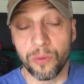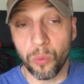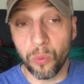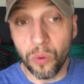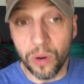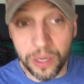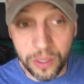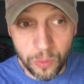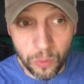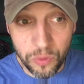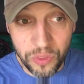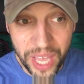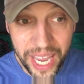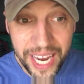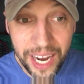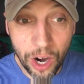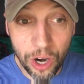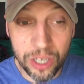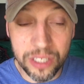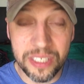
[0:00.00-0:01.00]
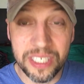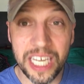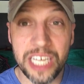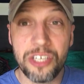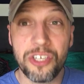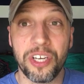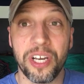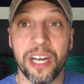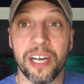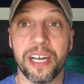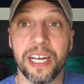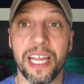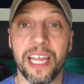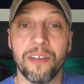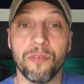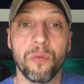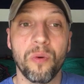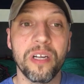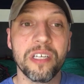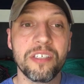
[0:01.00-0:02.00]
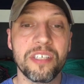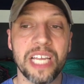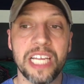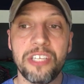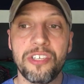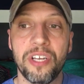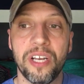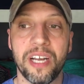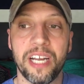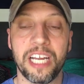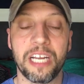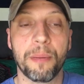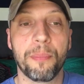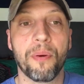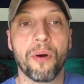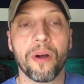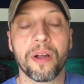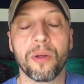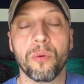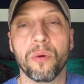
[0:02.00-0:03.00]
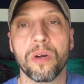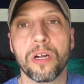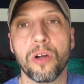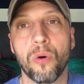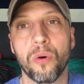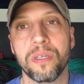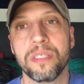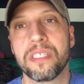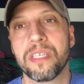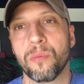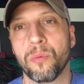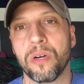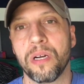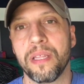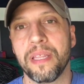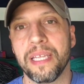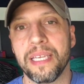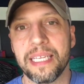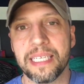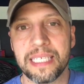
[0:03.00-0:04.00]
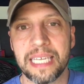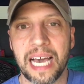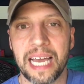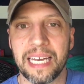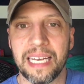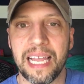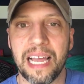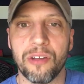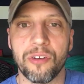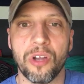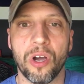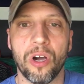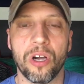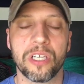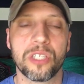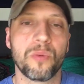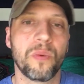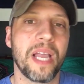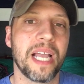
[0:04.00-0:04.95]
When they are stationary, if we're stationary in a park and we're going somewhere that does not allow dogs,